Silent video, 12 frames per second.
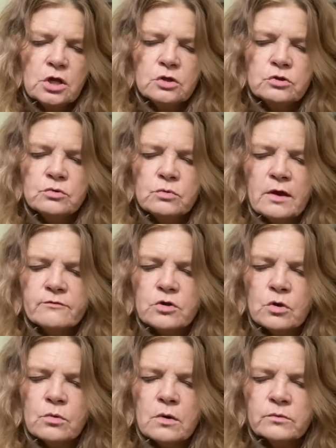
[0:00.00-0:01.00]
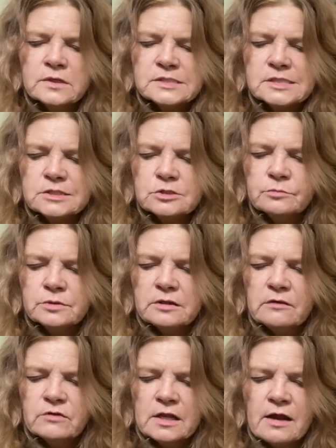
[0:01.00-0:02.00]
You have no reason to
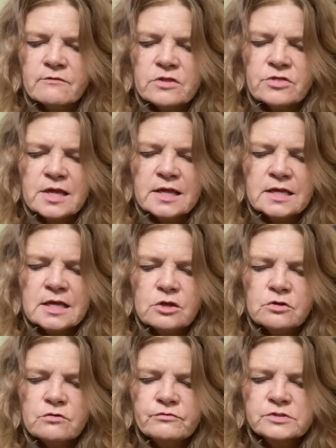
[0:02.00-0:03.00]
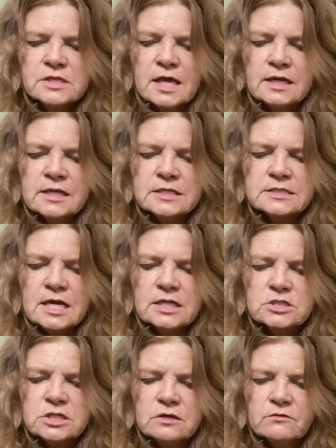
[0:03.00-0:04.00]
believe that everything you've set an
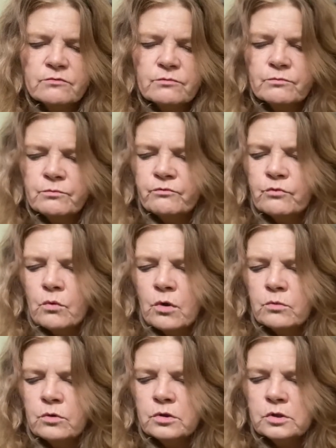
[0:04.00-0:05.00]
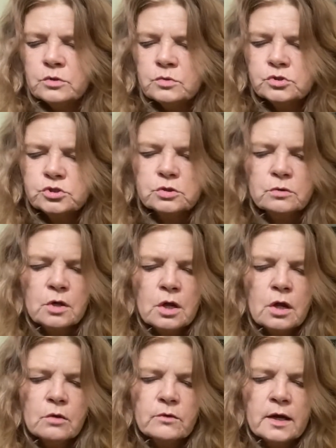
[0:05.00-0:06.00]
intention for will elude you.
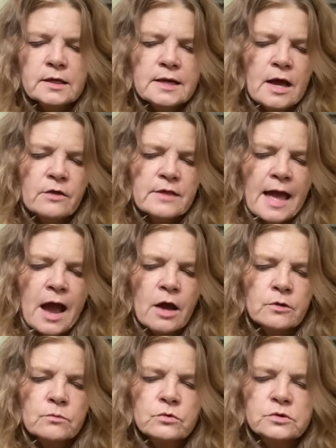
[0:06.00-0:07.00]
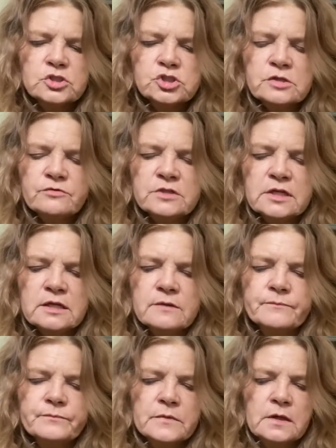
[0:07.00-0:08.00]
Right now, the outer world is shifting.
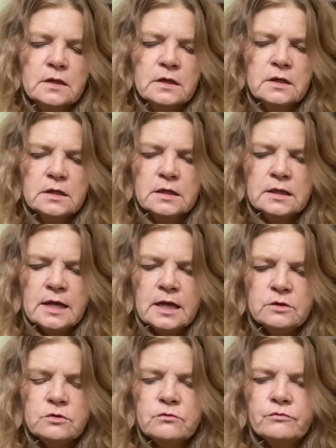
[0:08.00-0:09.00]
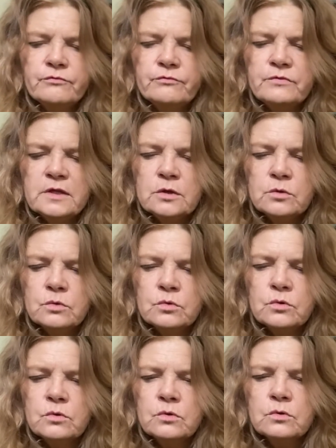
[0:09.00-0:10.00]
Can you
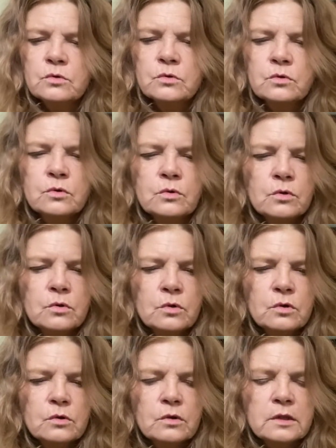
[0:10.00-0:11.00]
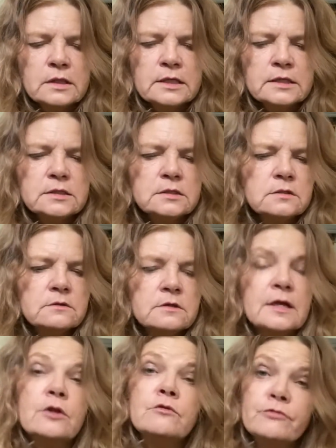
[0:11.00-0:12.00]
feel it?
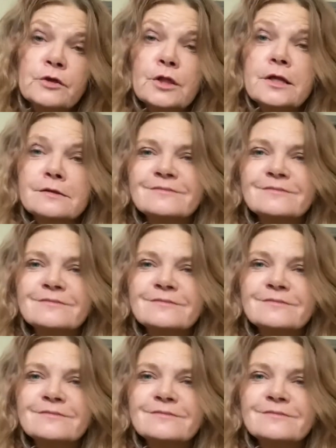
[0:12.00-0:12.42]
Can you feel it?